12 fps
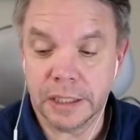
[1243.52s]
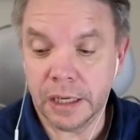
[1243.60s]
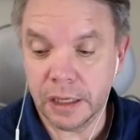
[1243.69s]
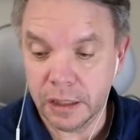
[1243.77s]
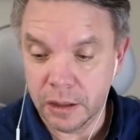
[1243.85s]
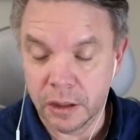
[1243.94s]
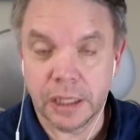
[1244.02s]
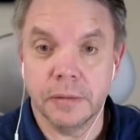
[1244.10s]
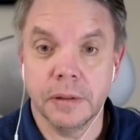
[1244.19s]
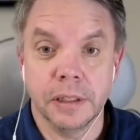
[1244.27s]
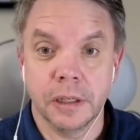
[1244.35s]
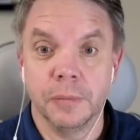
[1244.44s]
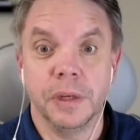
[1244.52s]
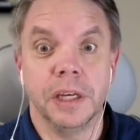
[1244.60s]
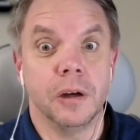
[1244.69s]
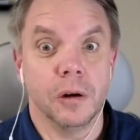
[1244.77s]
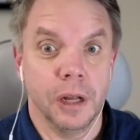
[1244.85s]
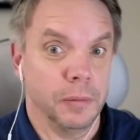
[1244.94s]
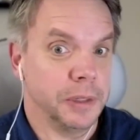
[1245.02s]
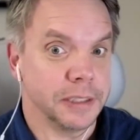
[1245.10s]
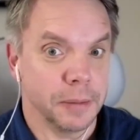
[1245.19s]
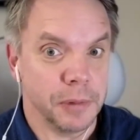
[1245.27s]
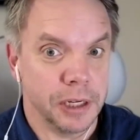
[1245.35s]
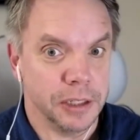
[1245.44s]
see, look at me go now,
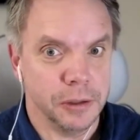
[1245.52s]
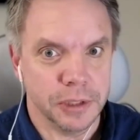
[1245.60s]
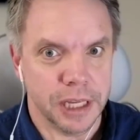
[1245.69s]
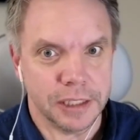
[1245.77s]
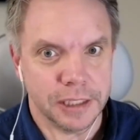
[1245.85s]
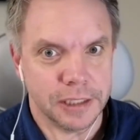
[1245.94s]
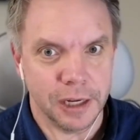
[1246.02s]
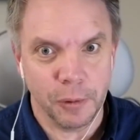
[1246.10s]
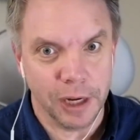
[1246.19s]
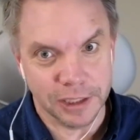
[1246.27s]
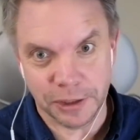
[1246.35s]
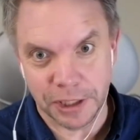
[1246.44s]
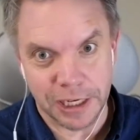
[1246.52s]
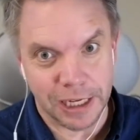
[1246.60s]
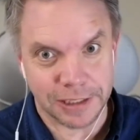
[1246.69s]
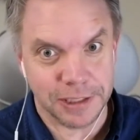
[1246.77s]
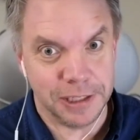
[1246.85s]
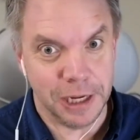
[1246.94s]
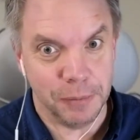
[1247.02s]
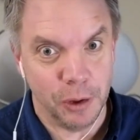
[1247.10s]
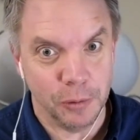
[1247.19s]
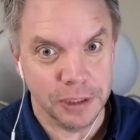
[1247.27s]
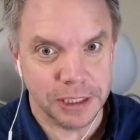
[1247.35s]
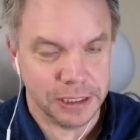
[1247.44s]
because I'm going to use that to segue into the next
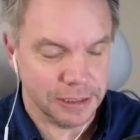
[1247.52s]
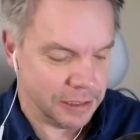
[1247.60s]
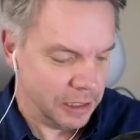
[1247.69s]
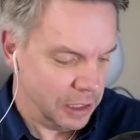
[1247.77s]
demo, which is